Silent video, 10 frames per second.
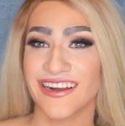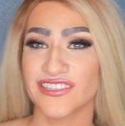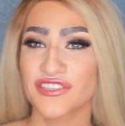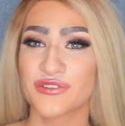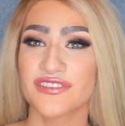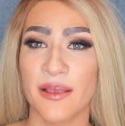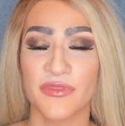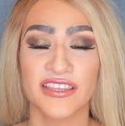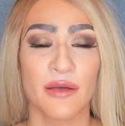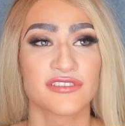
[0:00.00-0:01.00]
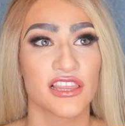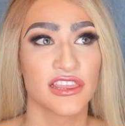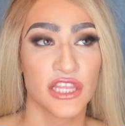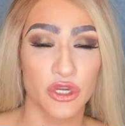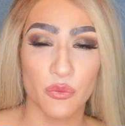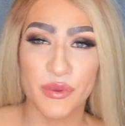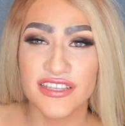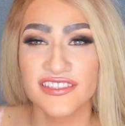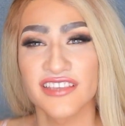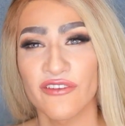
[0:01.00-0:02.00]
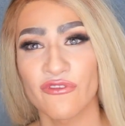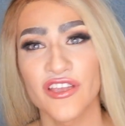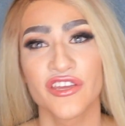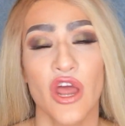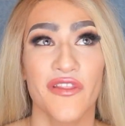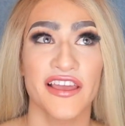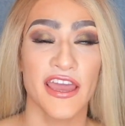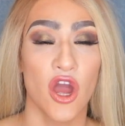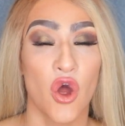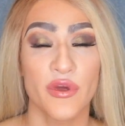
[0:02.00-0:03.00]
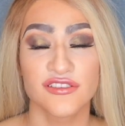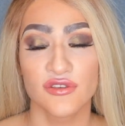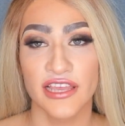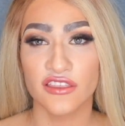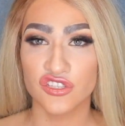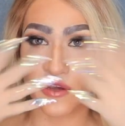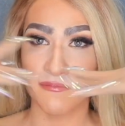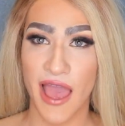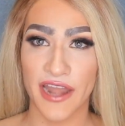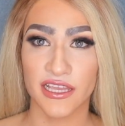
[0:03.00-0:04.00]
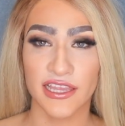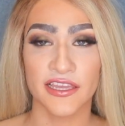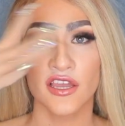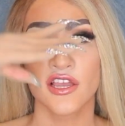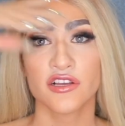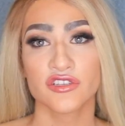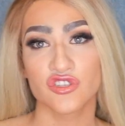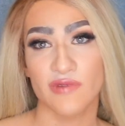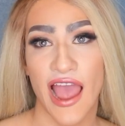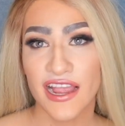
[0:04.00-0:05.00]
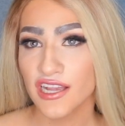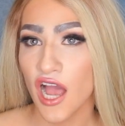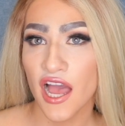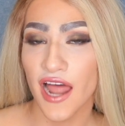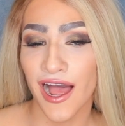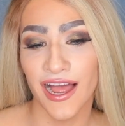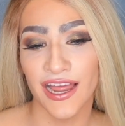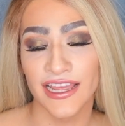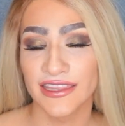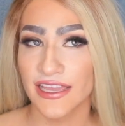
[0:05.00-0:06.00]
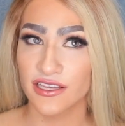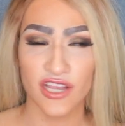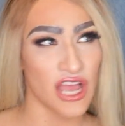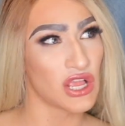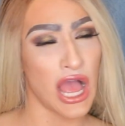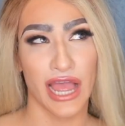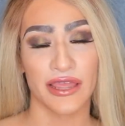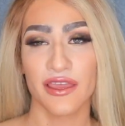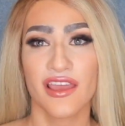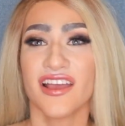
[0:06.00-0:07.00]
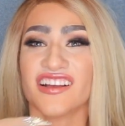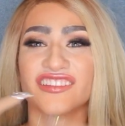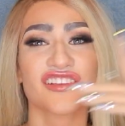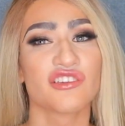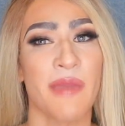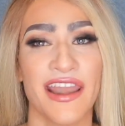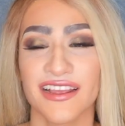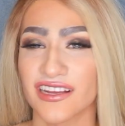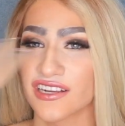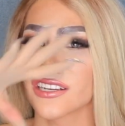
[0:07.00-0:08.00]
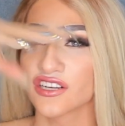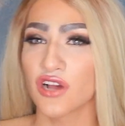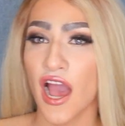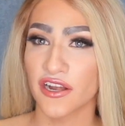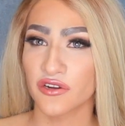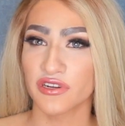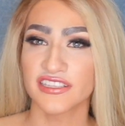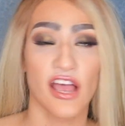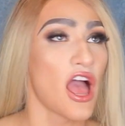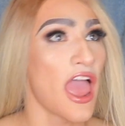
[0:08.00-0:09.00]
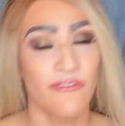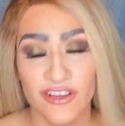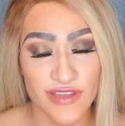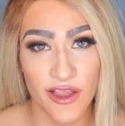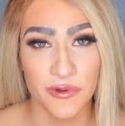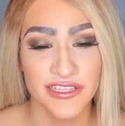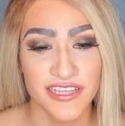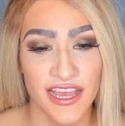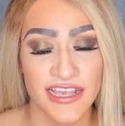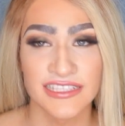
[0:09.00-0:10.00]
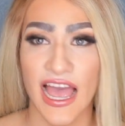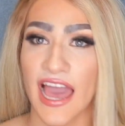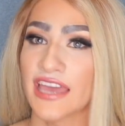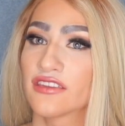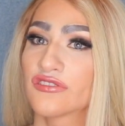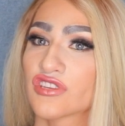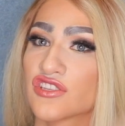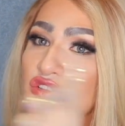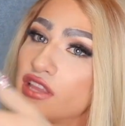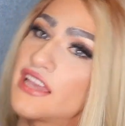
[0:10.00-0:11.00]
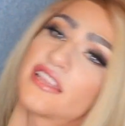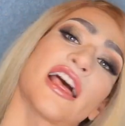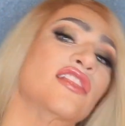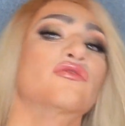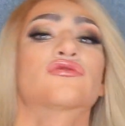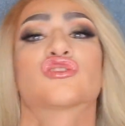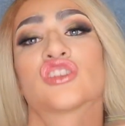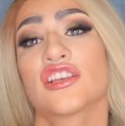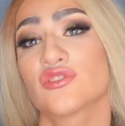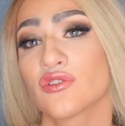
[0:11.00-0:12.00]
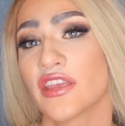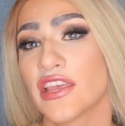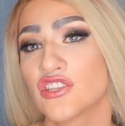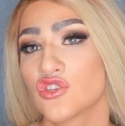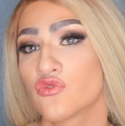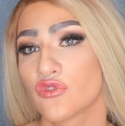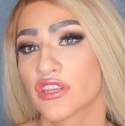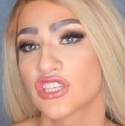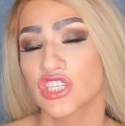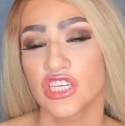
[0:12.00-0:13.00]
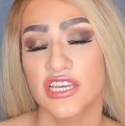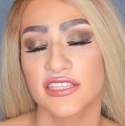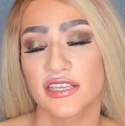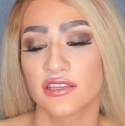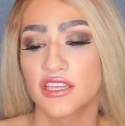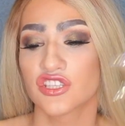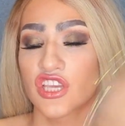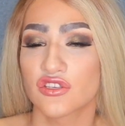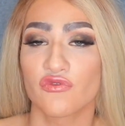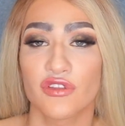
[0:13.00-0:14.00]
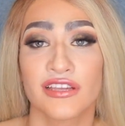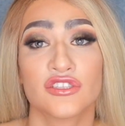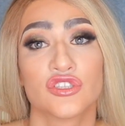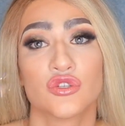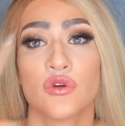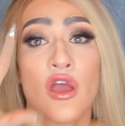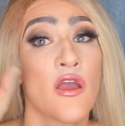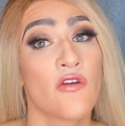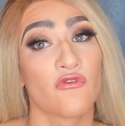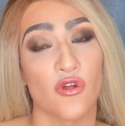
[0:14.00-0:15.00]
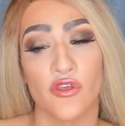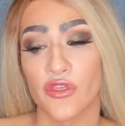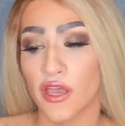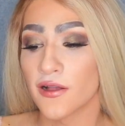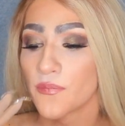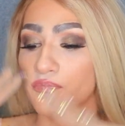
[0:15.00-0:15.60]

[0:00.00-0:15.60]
got to do something that was a little bit different. You know, like I always do like the dramatic like drag cut eye, the dramatic cut crease that every drag queen does. I usually do like that little chisel that they do for the cheeks and the chisel they do for the